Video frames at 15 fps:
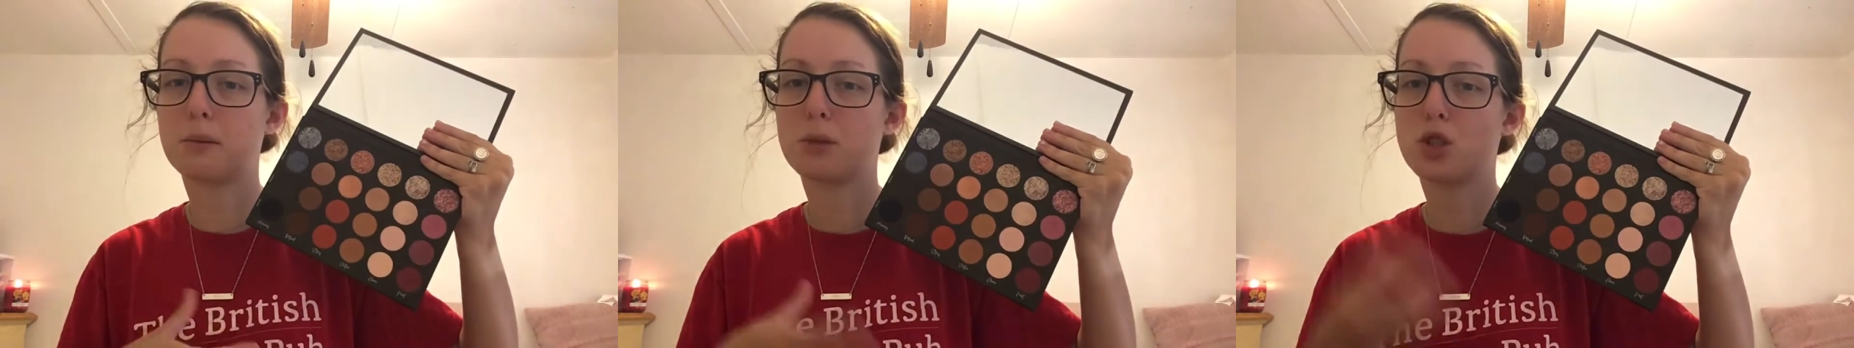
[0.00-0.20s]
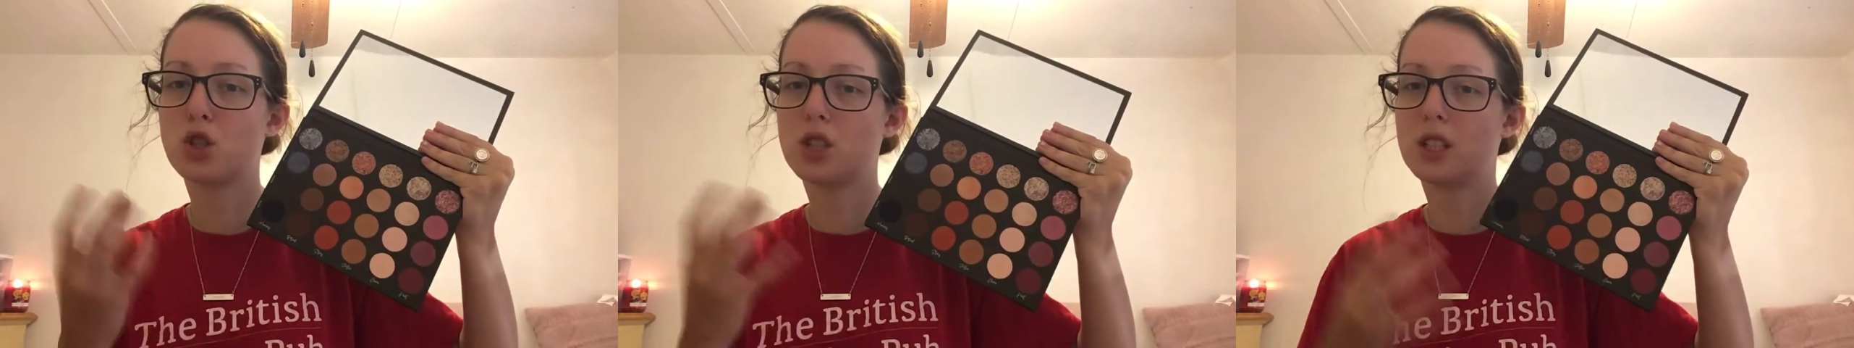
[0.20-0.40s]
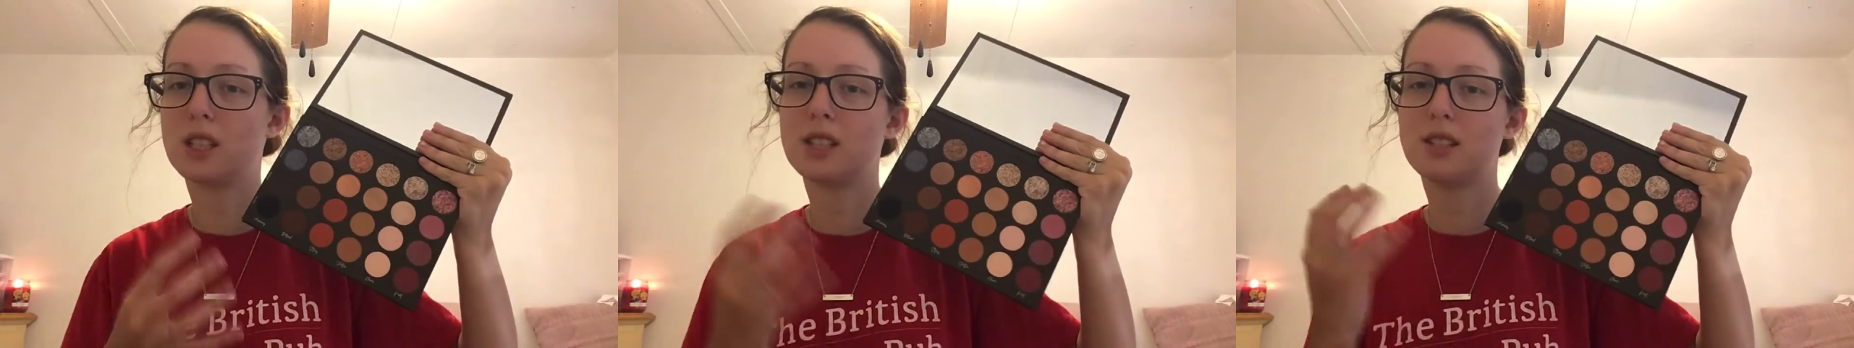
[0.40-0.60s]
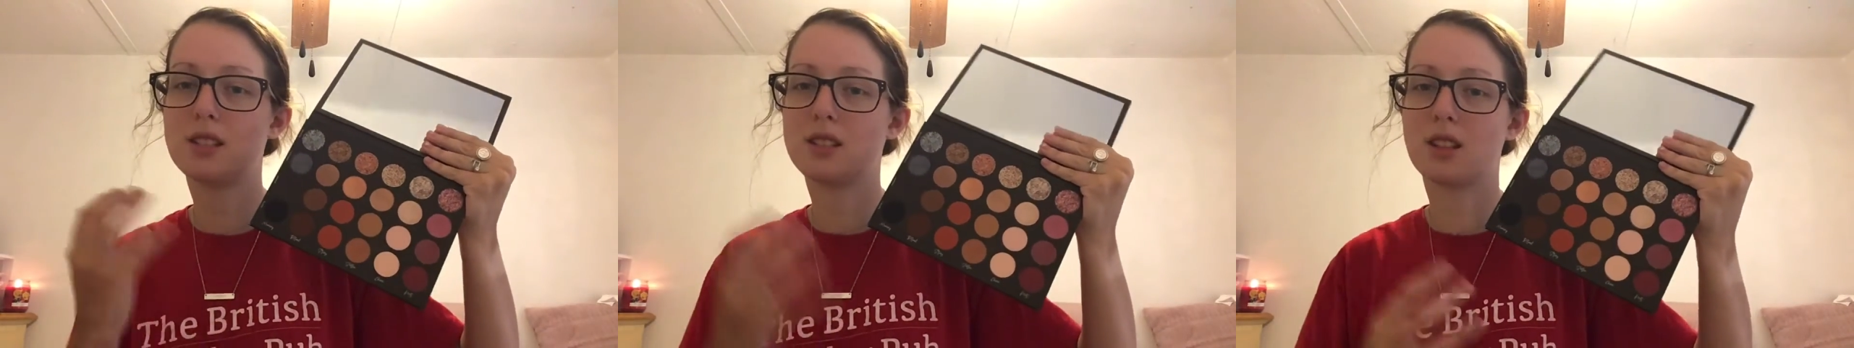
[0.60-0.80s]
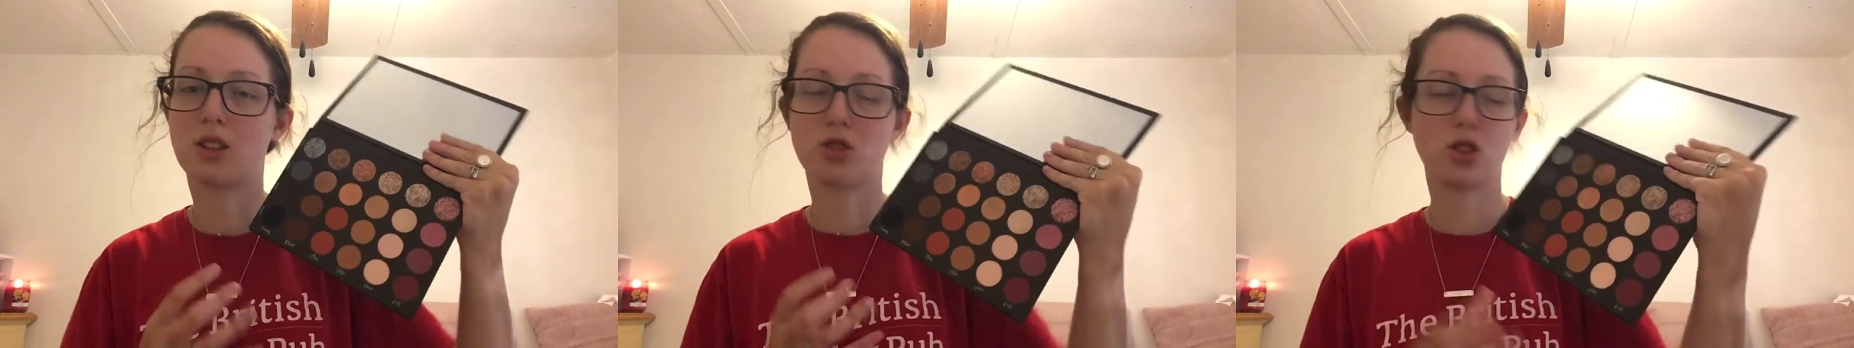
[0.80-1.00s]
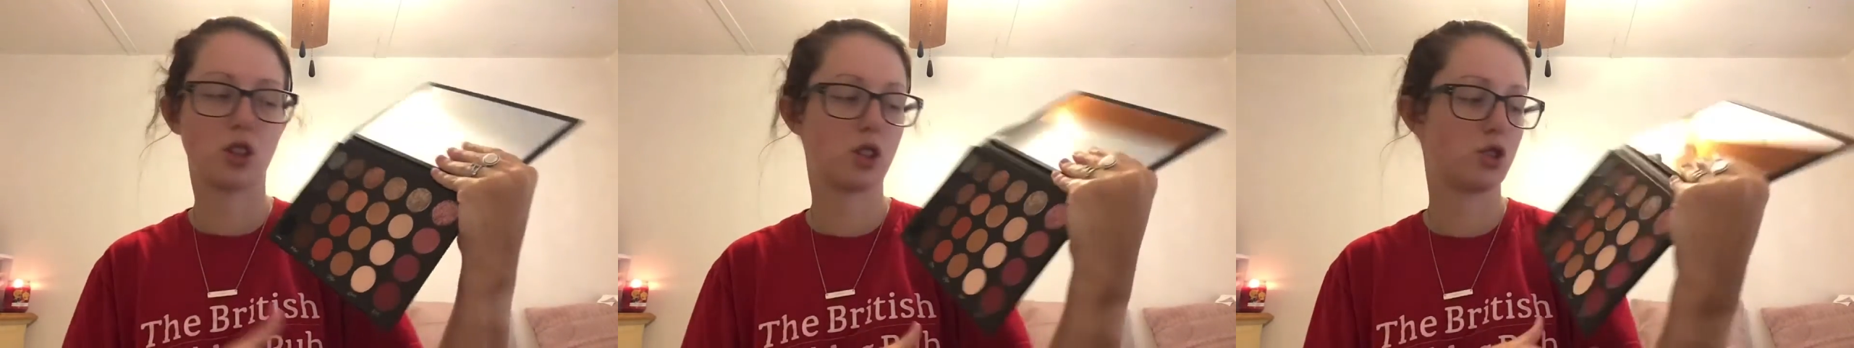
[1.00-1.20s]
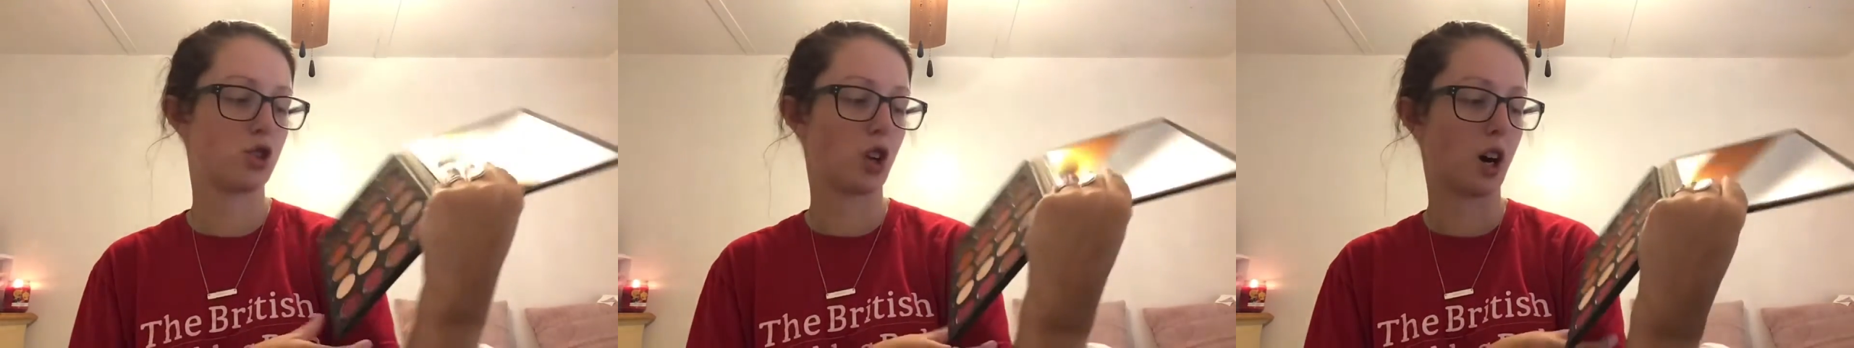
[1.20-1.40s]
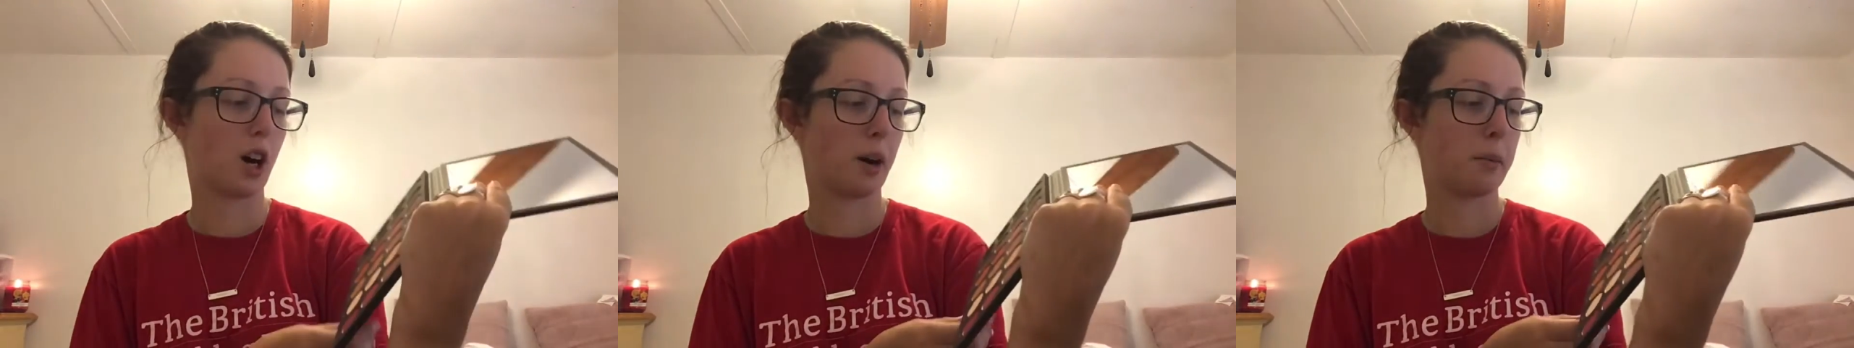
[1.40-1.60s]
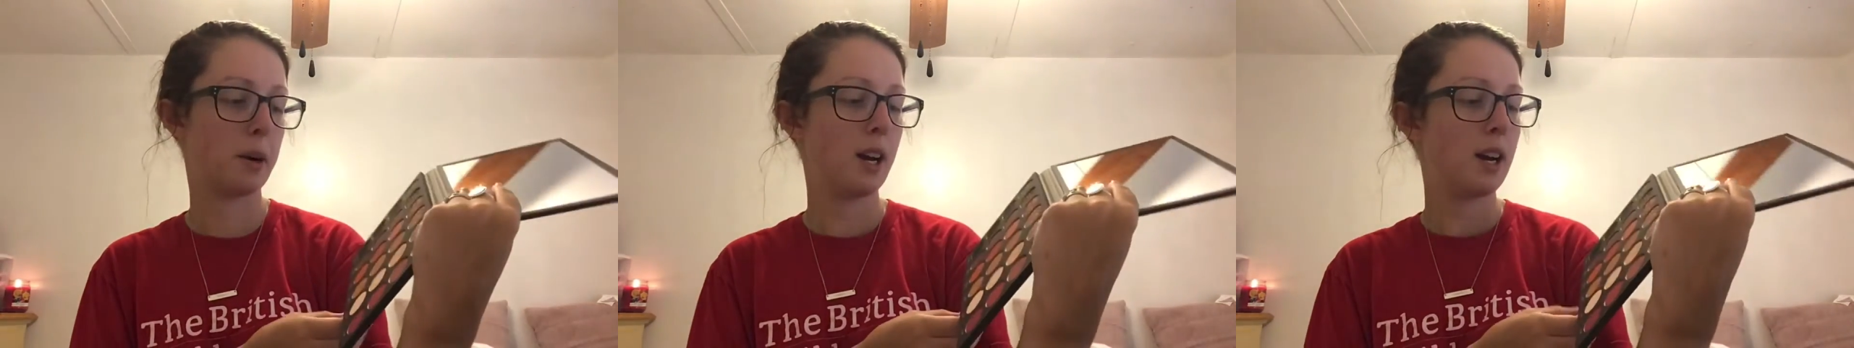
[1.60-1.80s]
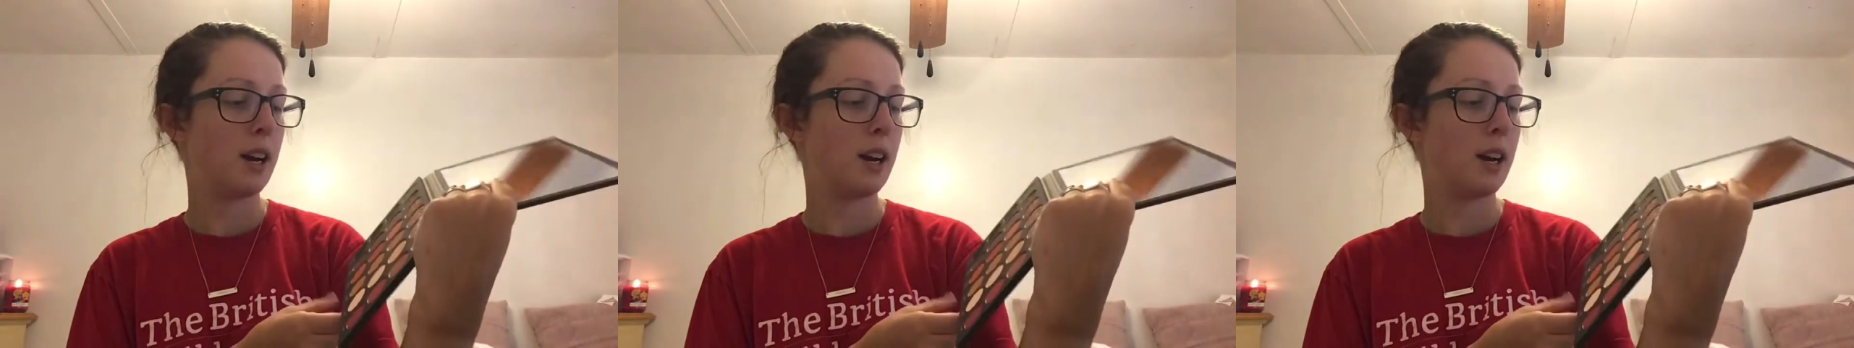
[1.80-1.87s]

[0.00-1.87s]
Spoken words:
but she did such a good job.